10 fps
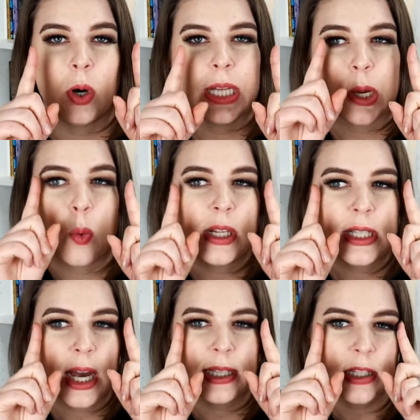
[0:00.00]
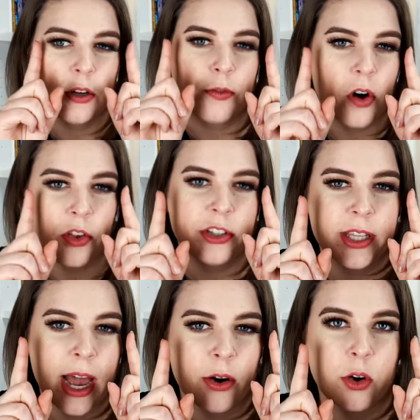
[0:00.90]
or like one side's a little farther to
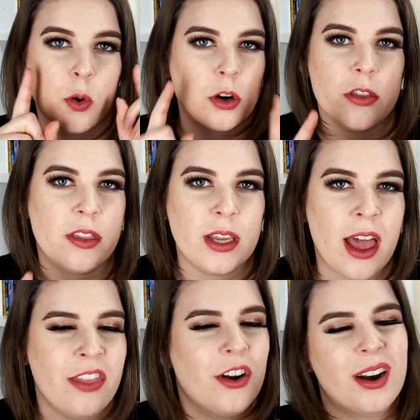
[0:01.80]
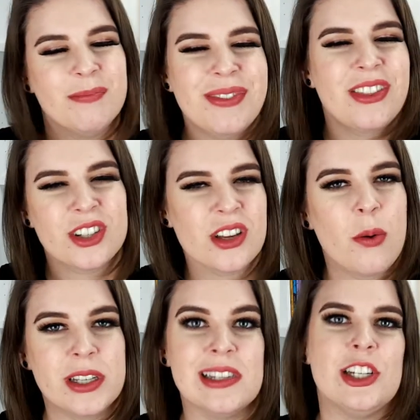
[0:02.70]
the outer corner than the other. There's
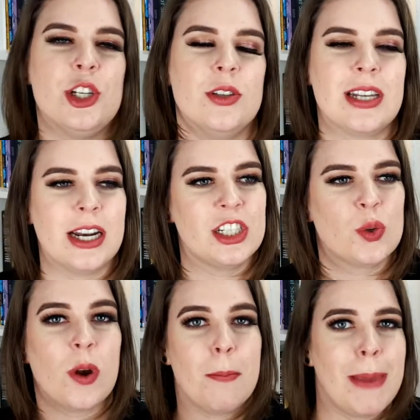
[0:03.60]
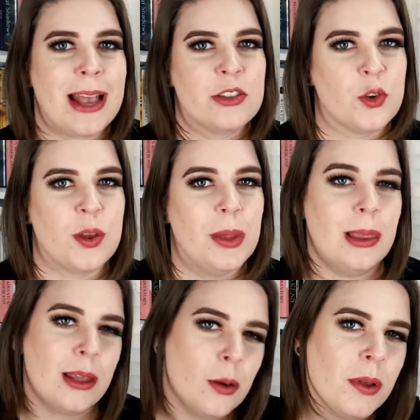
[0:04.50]
always issues and I just want to master them a
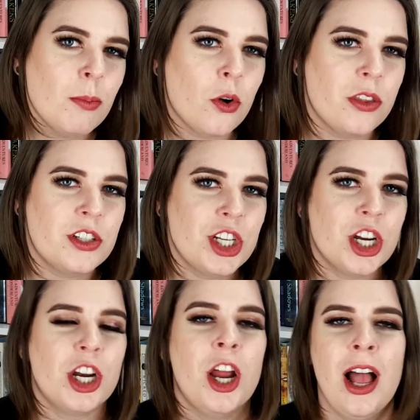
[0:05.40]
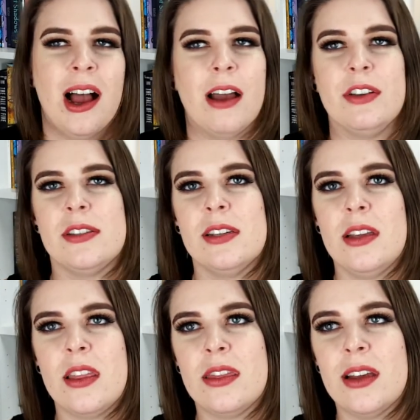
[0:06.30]
little bit more this year.
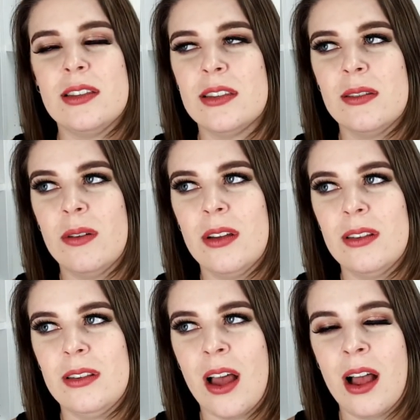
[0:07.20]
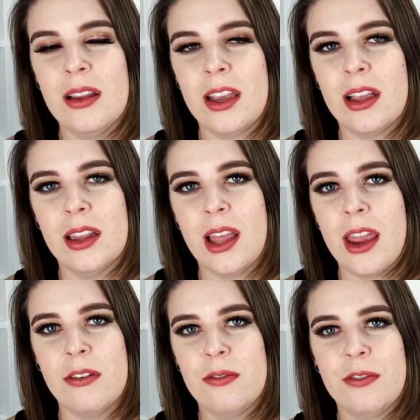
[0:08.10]
Obviously, that's not like a
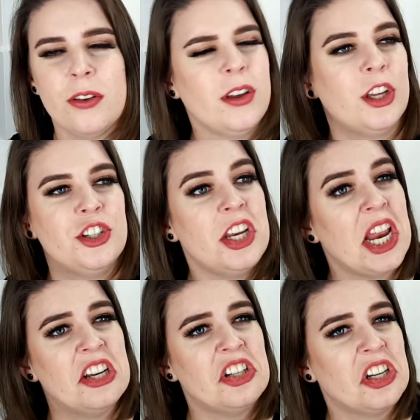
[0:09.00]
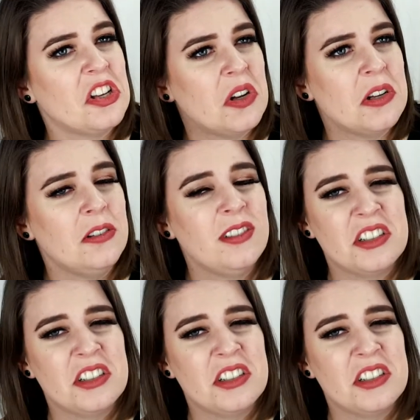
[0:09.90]
life changing goal.